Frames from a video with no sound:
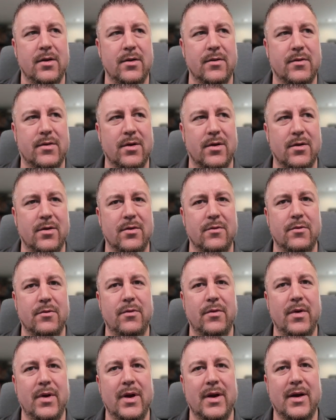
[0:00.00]
You've got
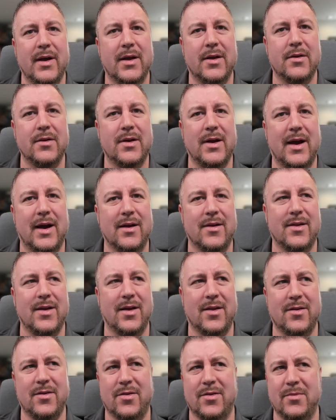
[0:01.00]
really good
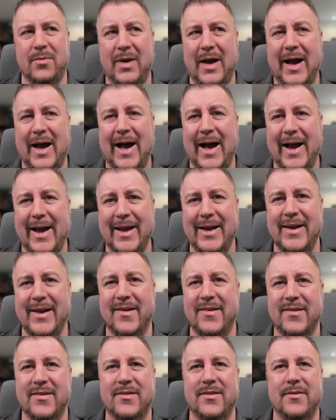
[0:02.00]
access to some high
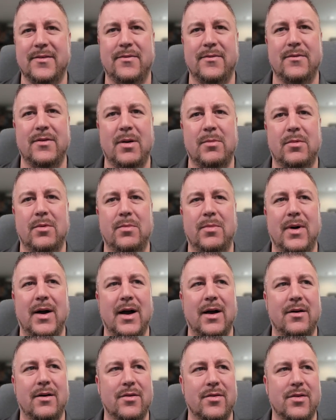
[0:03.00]
initiative Rebel
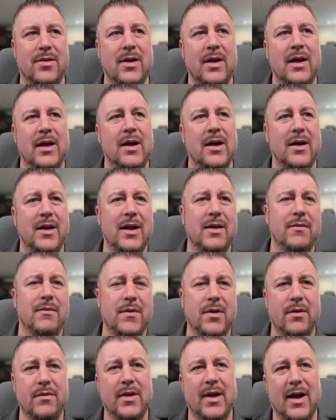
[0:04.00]
pilots. And
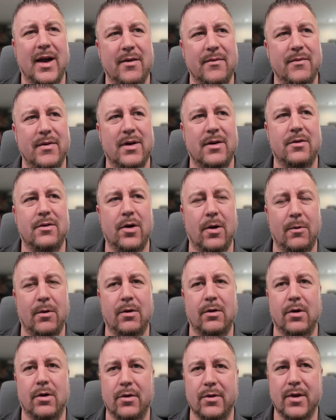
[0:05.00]
even though they have that
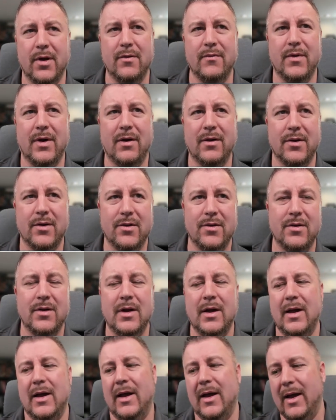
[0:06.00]
lower loadout value,
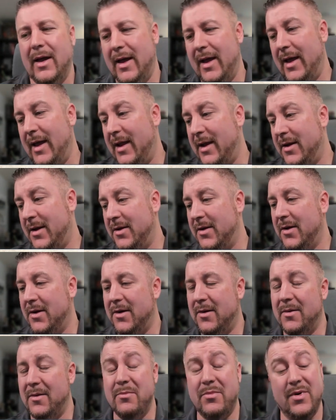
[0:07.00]

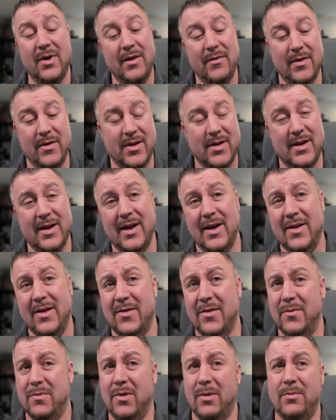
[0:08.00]
in previous
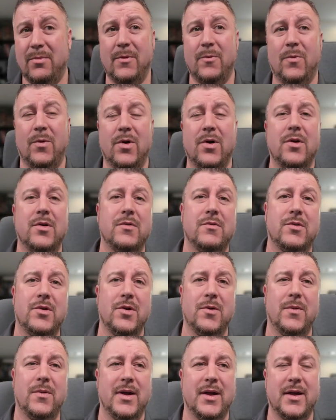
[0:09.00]
days you probably weren't
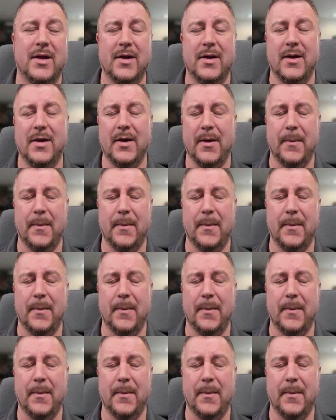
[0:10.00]
doing